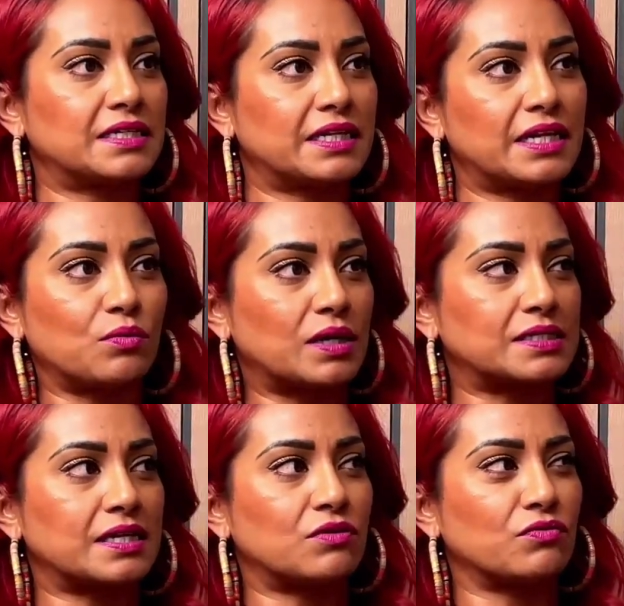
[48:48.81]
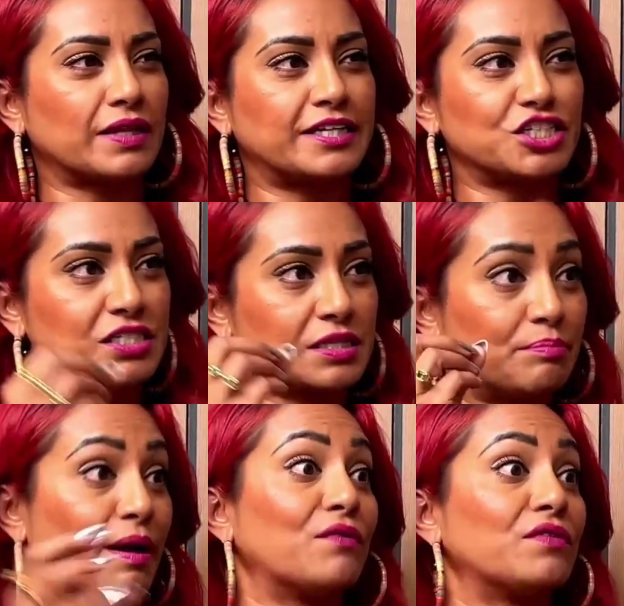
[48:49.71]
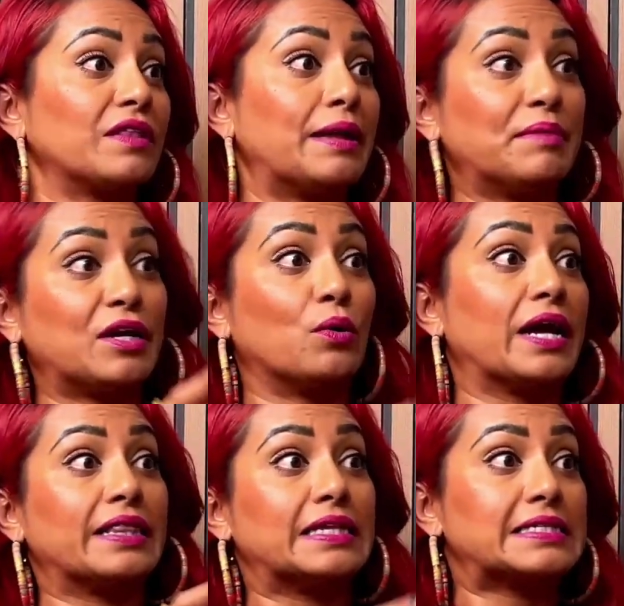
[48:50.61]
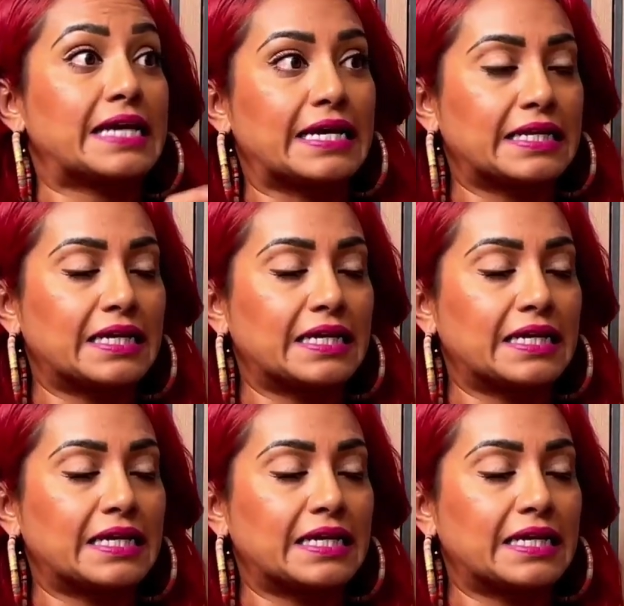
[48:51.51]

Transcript: And it wasn't really just about, let me go get this candy.